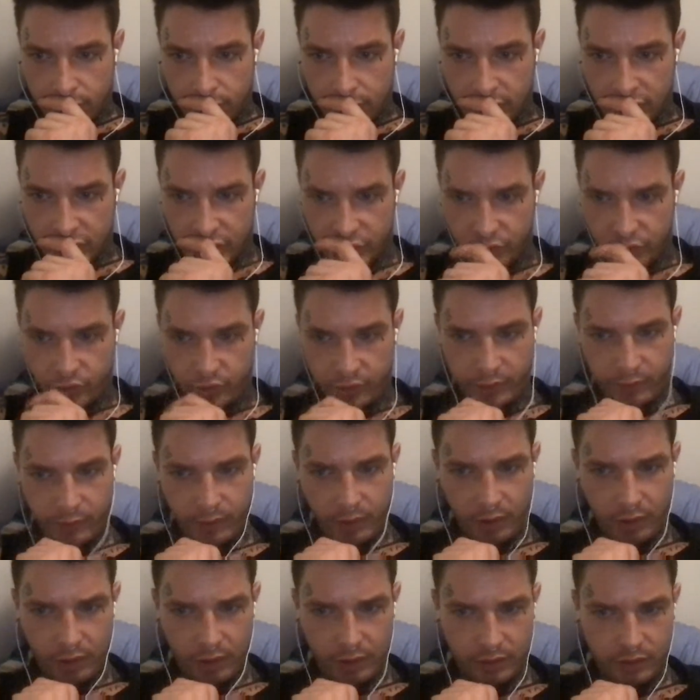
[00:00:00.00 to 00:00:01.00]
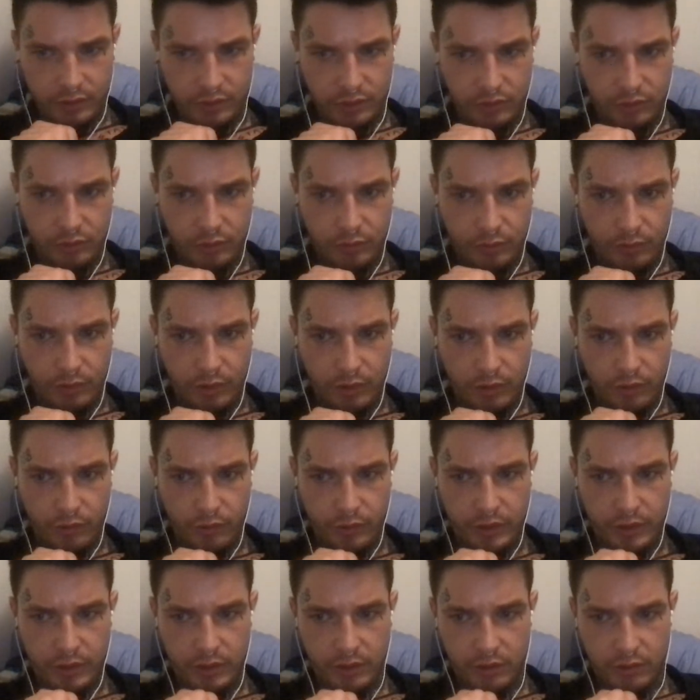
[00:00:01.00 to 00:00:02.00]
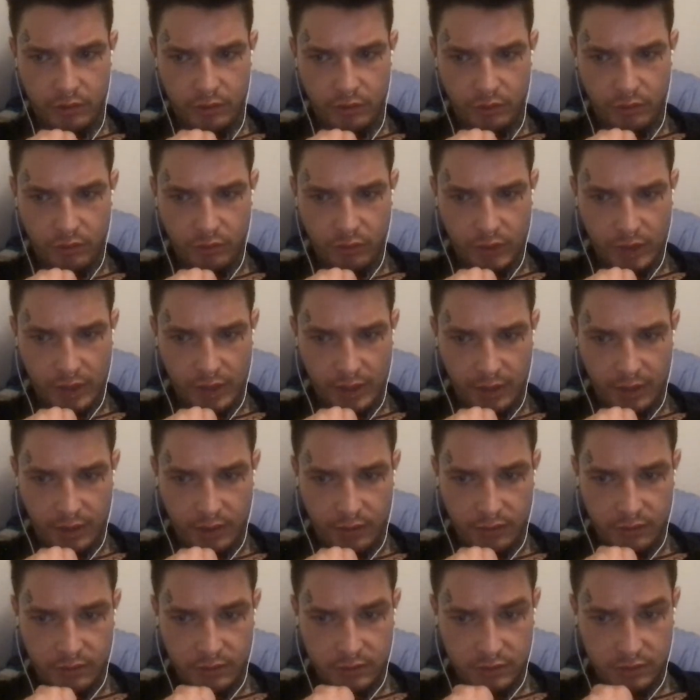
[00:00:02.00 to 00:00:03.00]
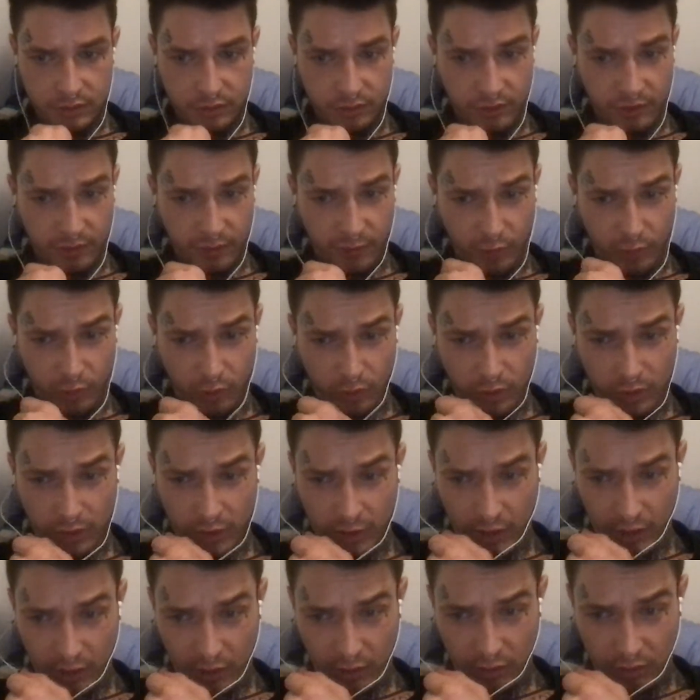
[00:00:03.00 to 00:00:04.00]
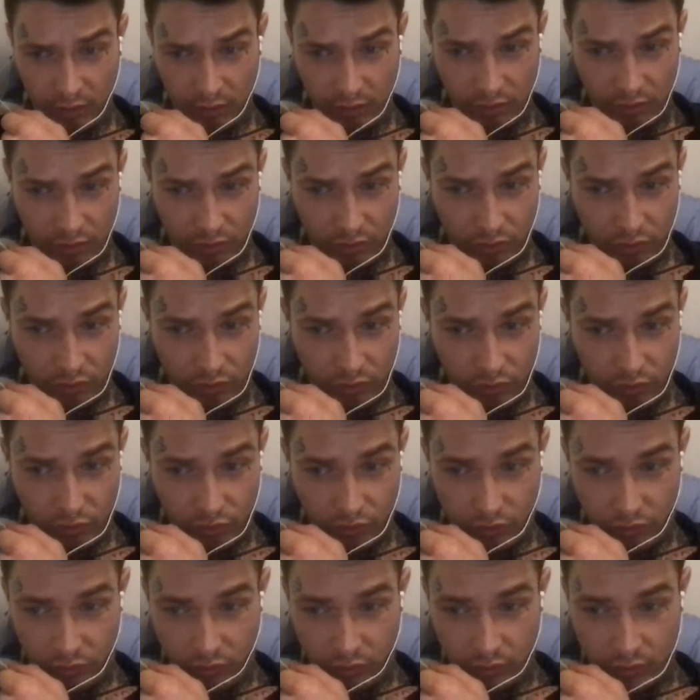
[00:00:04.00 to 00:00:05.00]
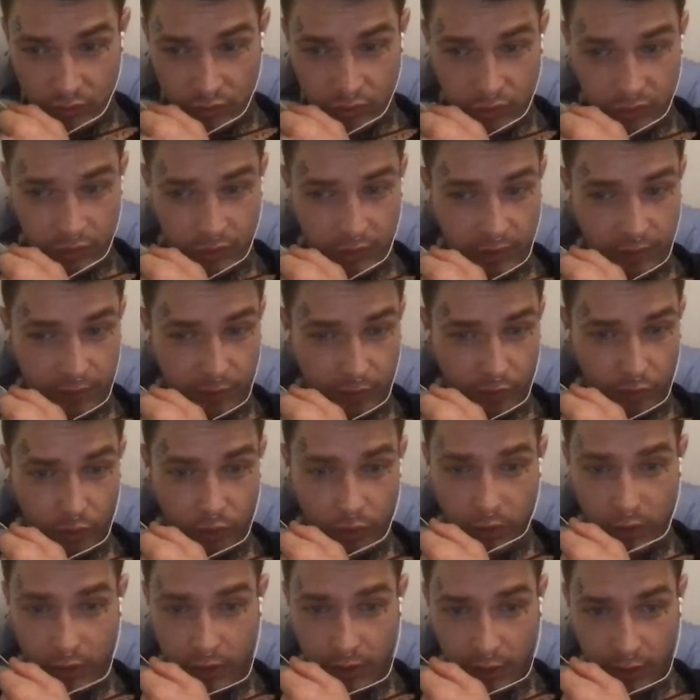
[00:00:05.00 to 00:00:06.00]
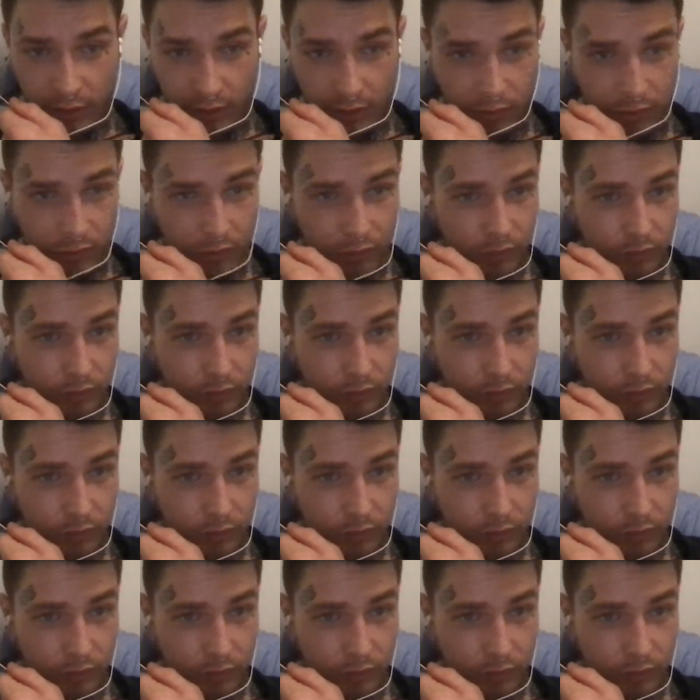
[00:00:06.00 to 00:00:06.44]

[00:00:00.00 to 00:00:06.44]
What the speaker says: StreamYard and Zoom. No, we can do Google Hangouts. Do you have a Google account? Do you have a Google account?